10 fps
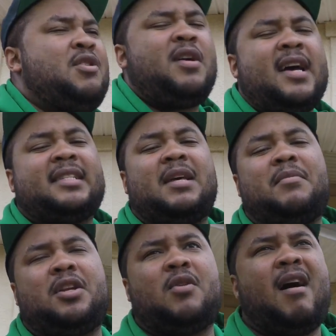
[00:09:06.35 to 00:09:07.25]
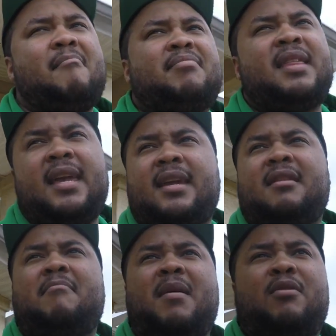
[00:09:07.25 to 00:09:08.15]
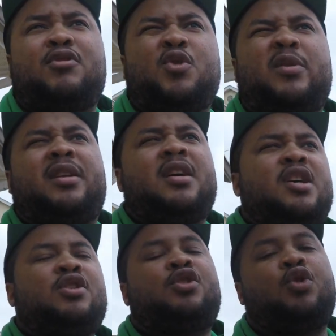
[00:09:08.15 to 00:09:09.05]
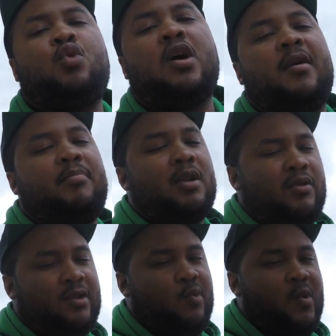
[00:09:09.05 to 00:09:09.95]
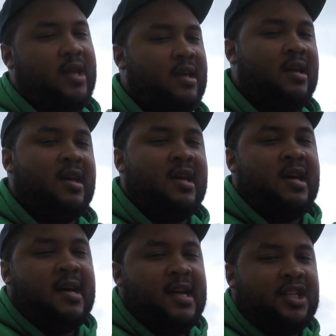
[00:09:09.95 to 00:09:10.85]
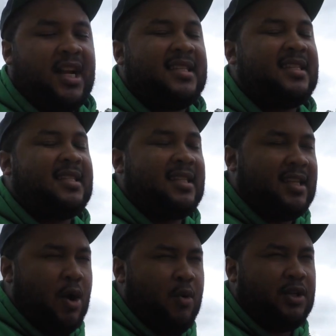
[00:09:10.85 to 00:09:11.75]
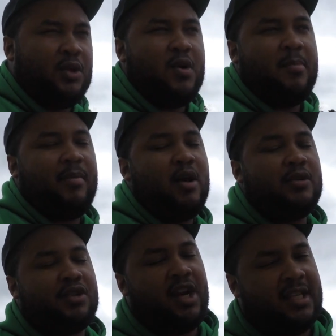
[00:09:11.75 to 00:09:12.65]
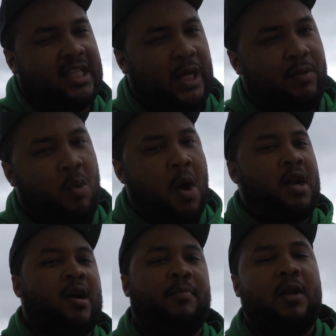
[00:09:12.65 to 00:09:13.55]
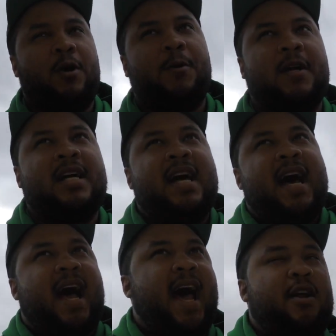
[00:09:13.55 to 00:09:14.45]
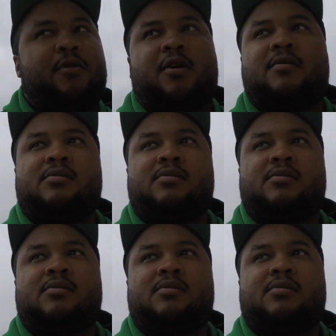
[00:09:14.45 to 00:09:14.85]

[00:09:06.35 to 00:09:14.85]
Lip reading: you guys let me know, I'm thinking about doing 2 uploads a week. Should I go with 2 uploads or should I stick with 1 upload? I don't know.